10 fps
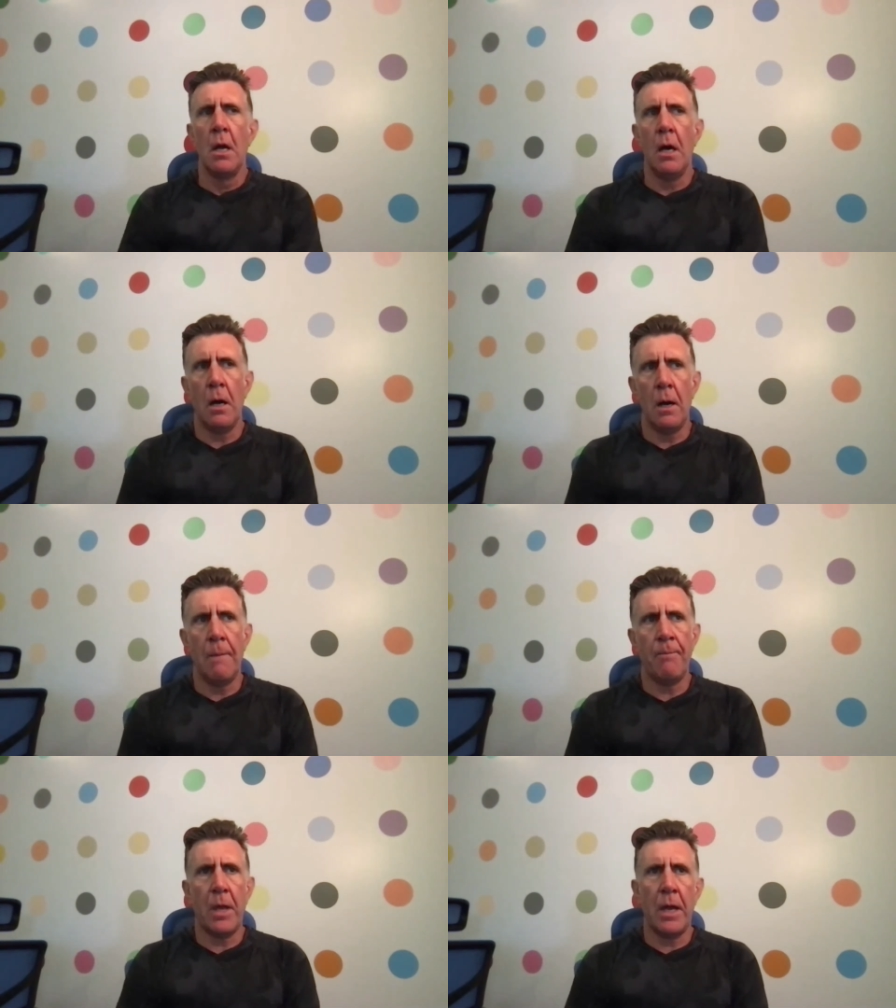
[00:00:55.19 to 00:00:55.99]

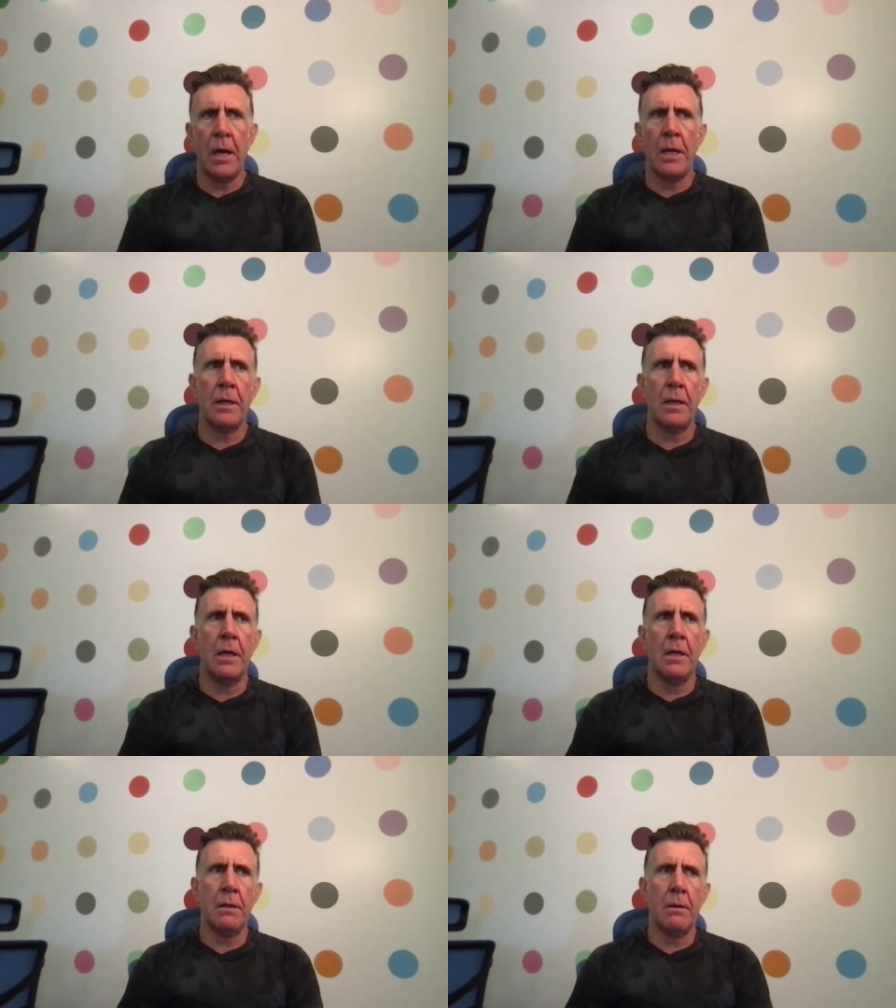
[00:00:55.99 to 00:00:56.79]
And
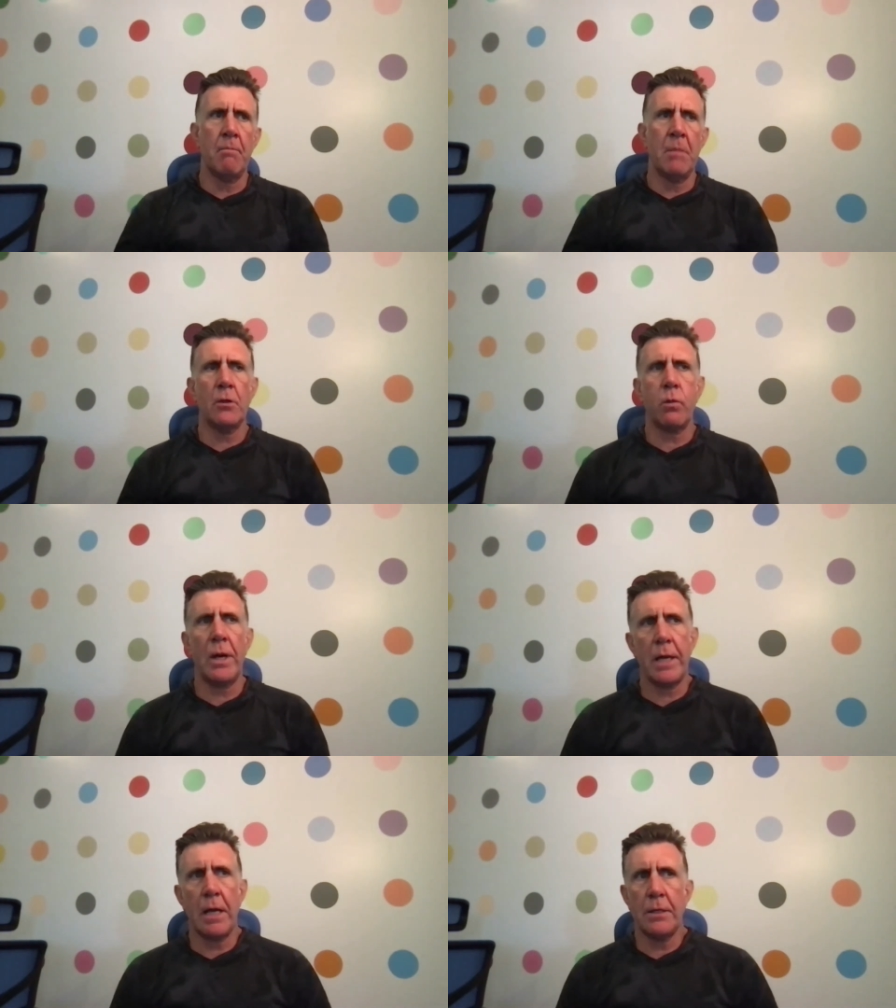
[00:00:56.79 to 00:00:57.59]
in mid
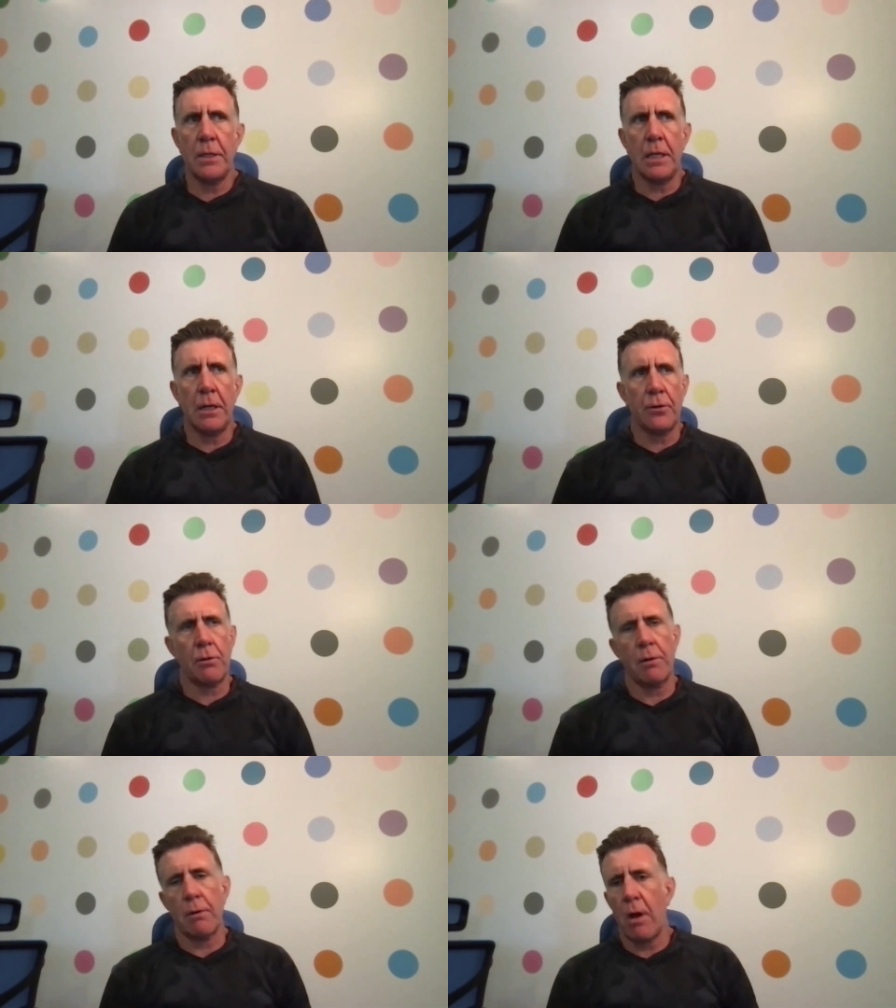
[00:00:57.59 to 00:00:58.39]
2018, I took
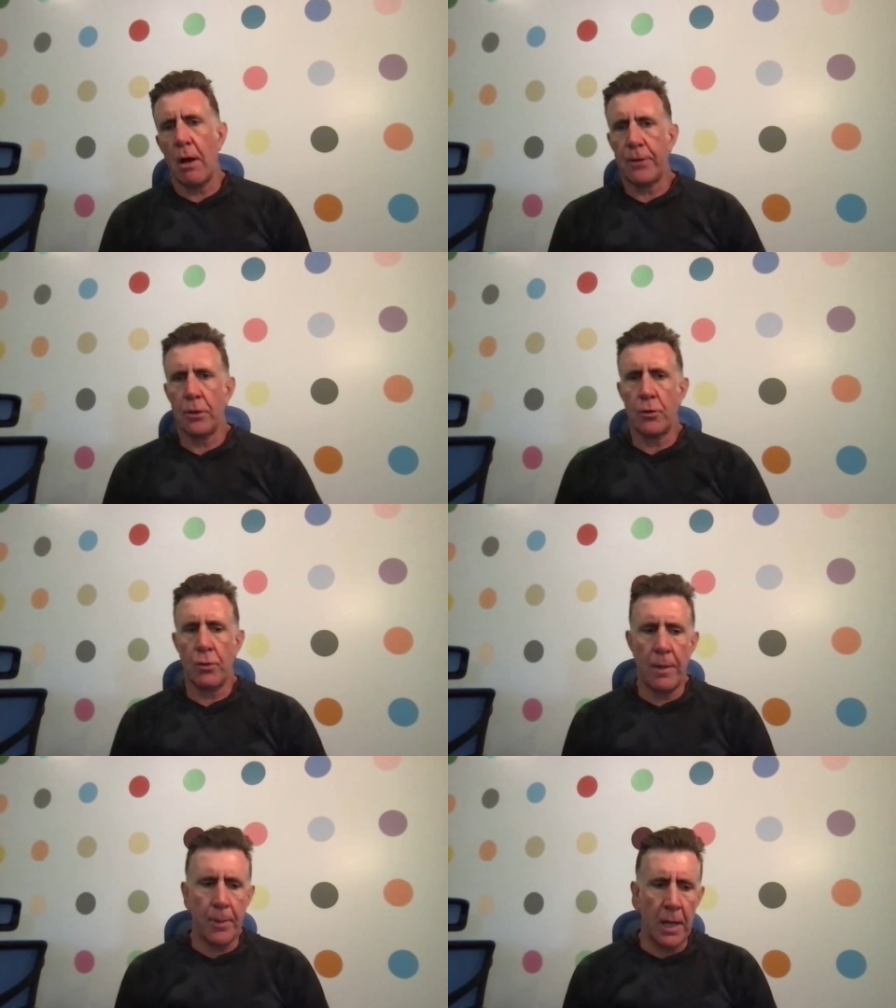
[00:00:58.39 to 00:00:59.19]
on a rafting
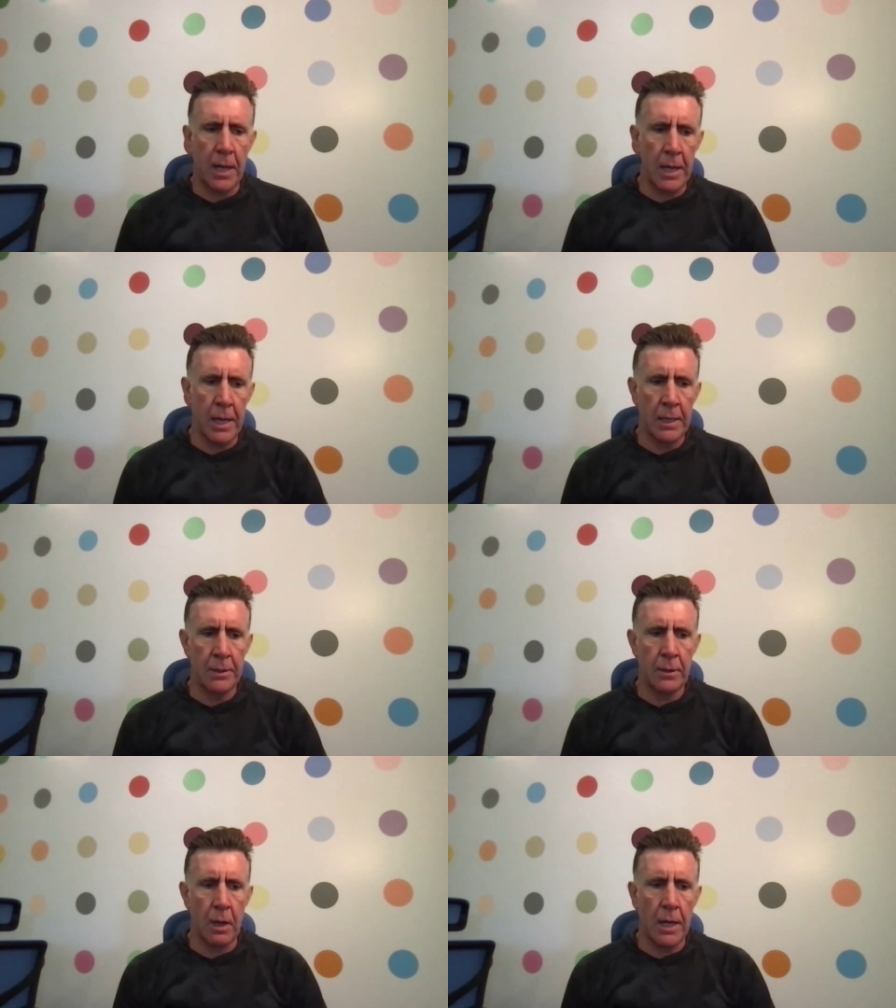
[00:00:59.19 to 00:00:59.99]
trip,
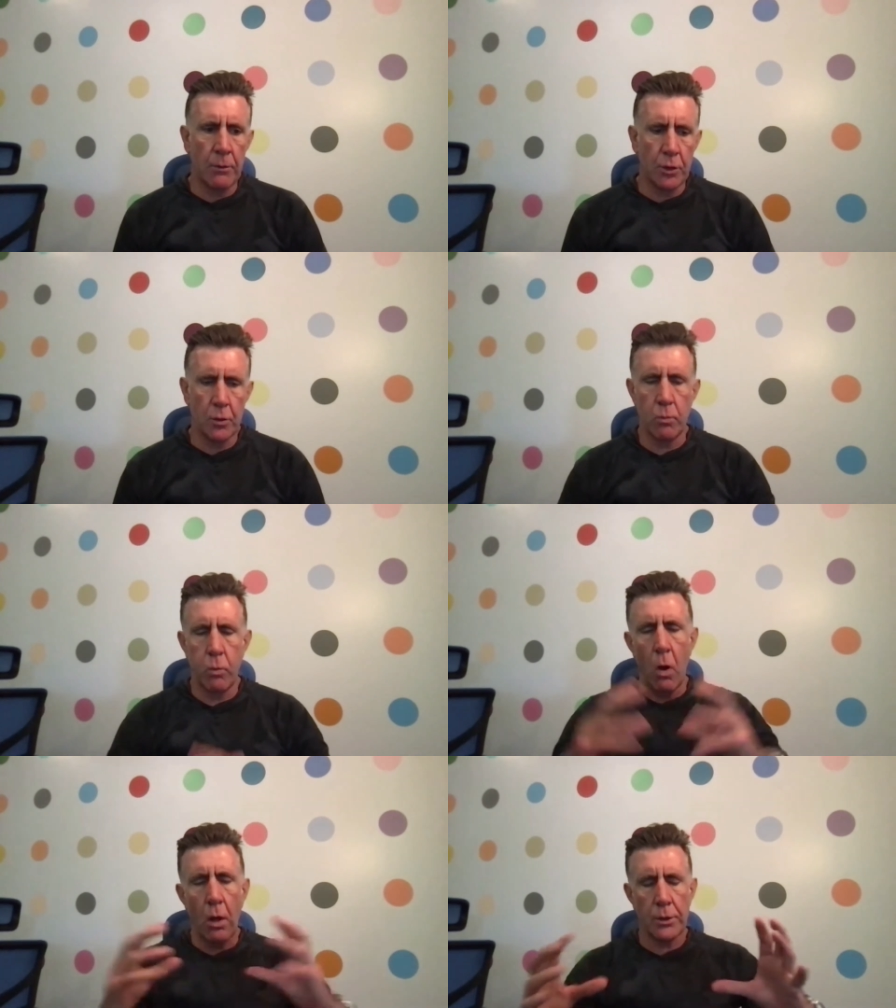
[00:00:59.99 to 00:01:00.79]
and I just
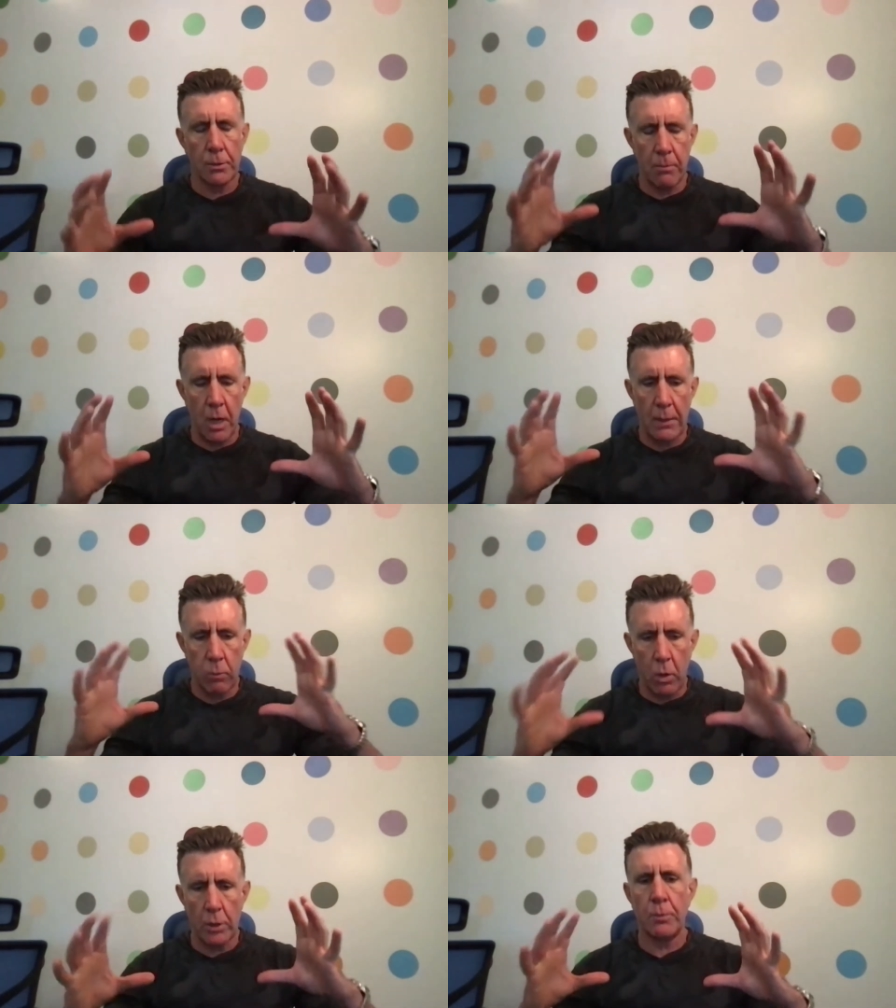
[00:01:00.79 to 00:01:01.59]
watched, I'd
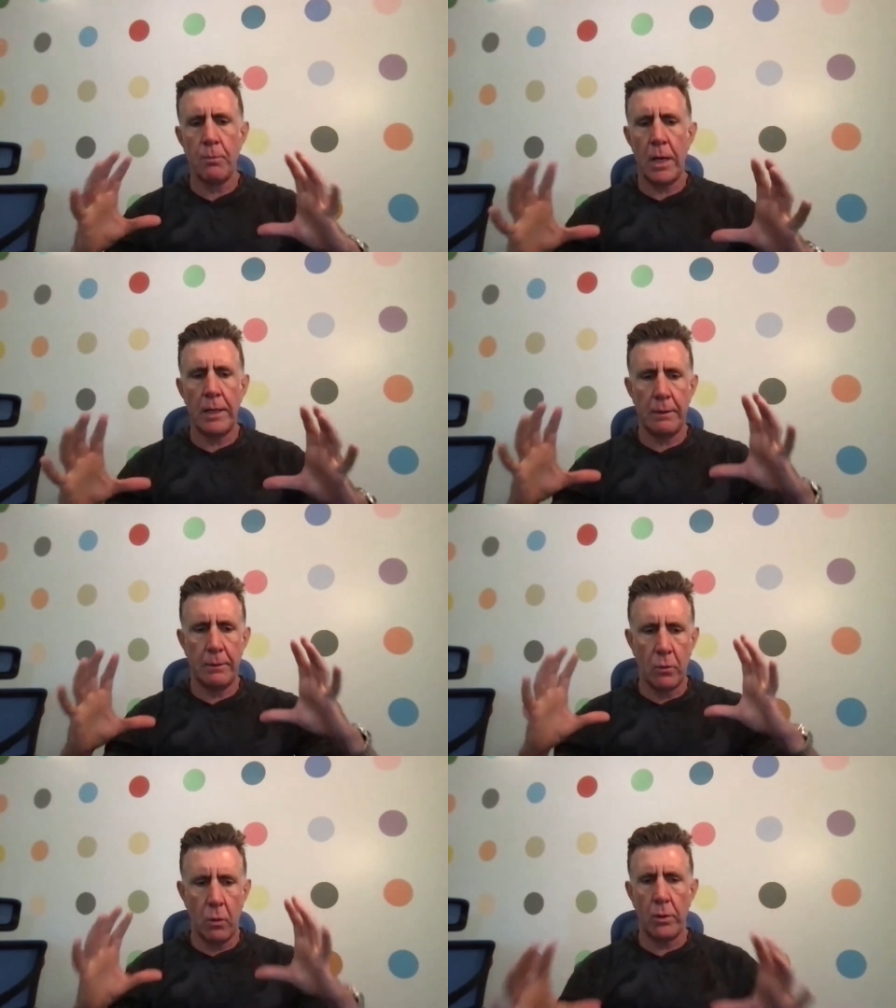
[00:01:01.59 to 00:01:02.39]
watched my
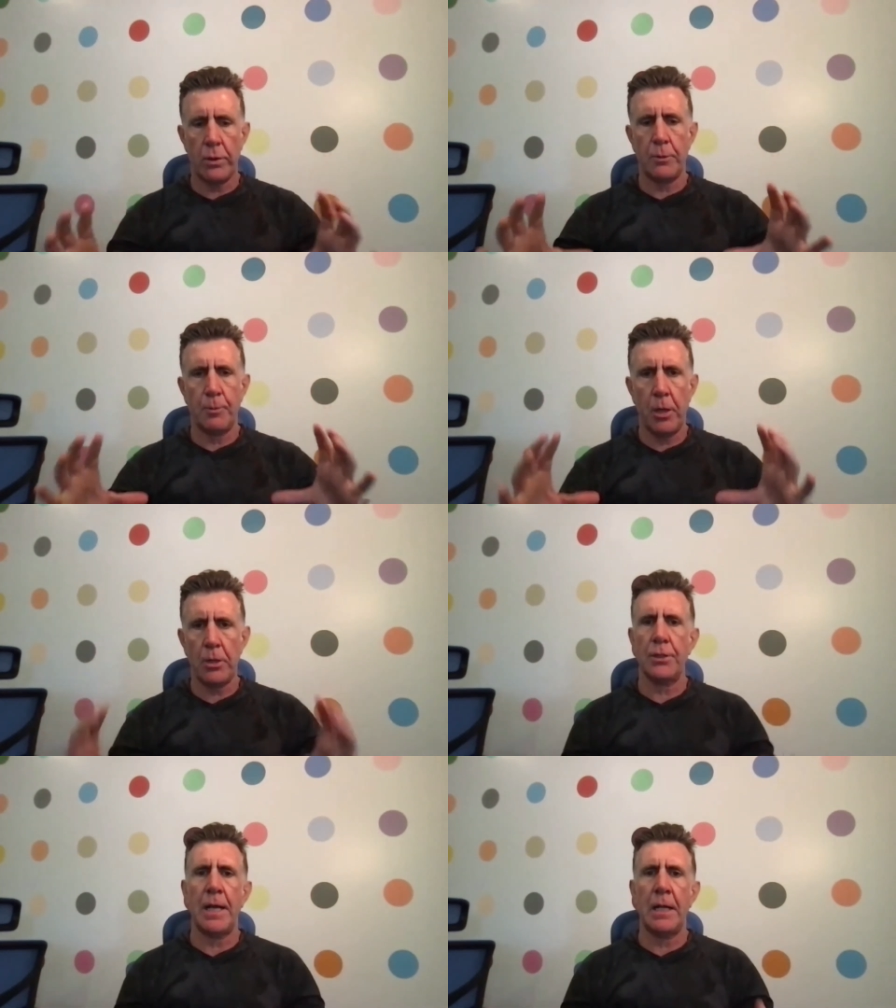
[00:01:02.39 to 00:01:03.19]
daughter's
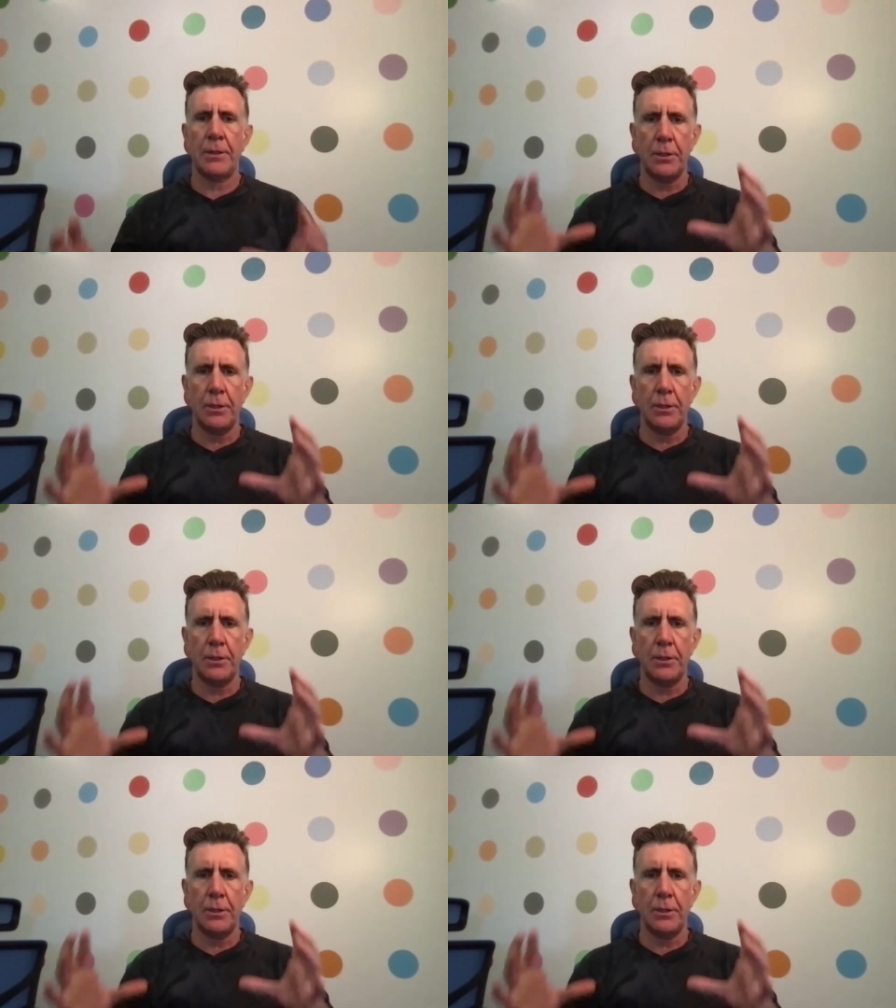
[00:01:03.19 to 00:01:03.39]
personality